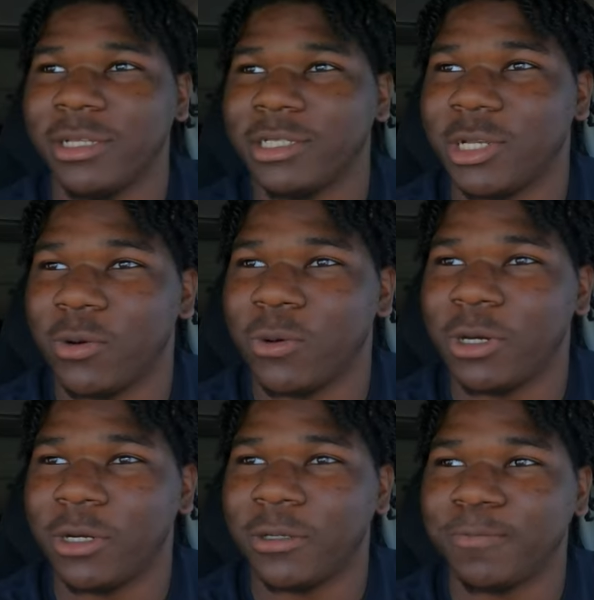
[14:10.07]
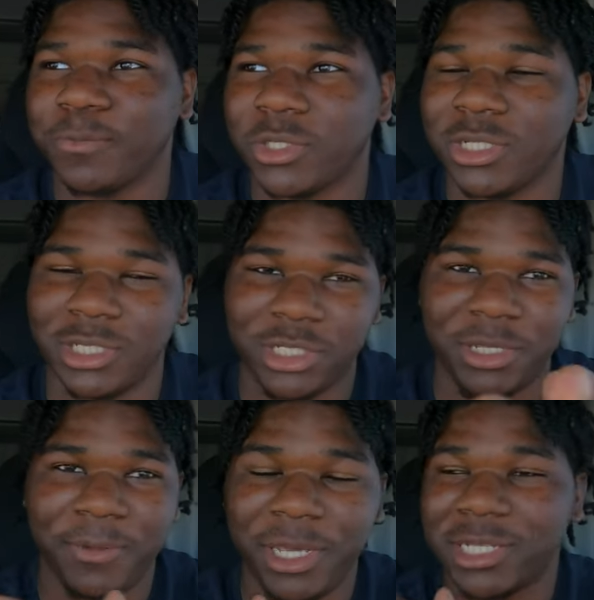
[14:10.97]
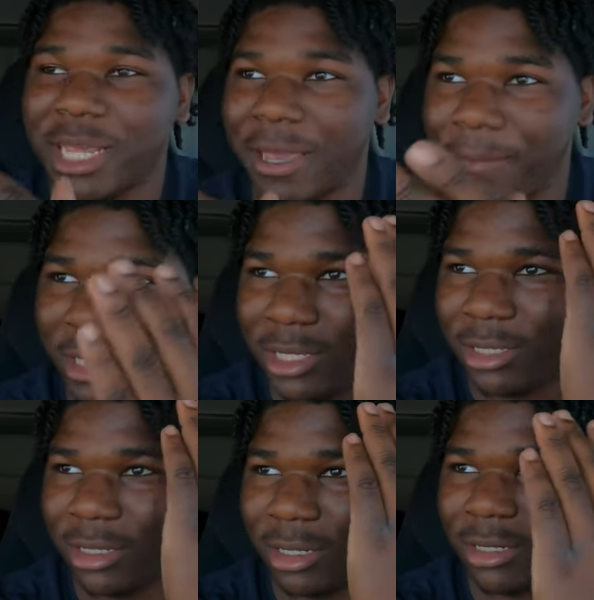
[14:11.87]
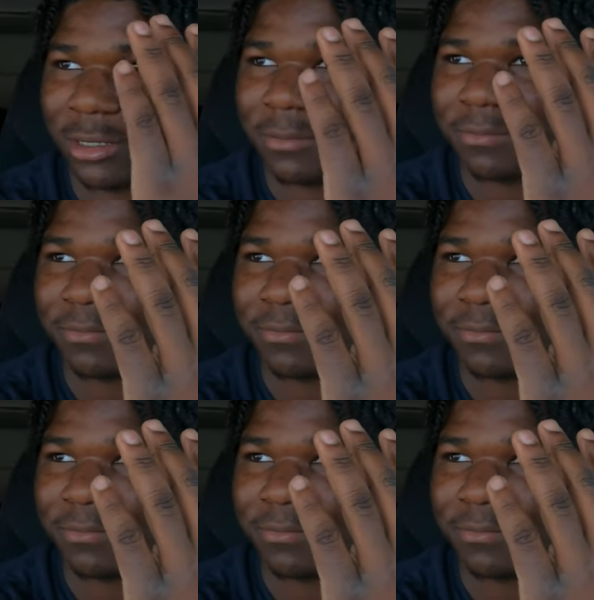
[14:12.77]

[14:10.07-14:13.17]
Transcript: So, um, cause the GPS had me, uh,